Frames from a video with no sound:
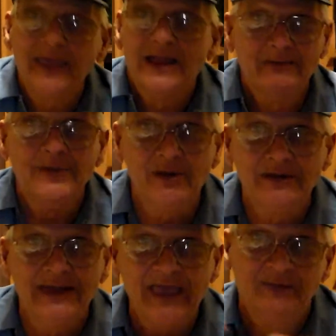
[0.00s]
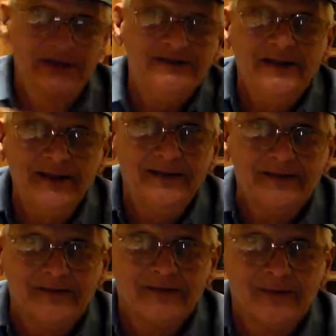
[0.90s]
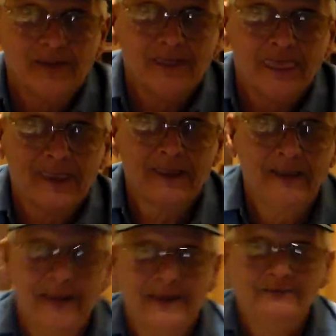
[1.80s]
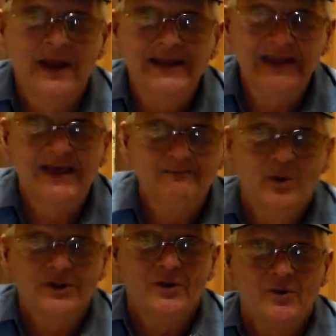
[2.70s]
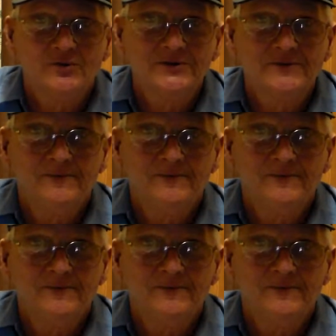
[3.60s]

and I'm here today because they didn't. But I did have bullet holes.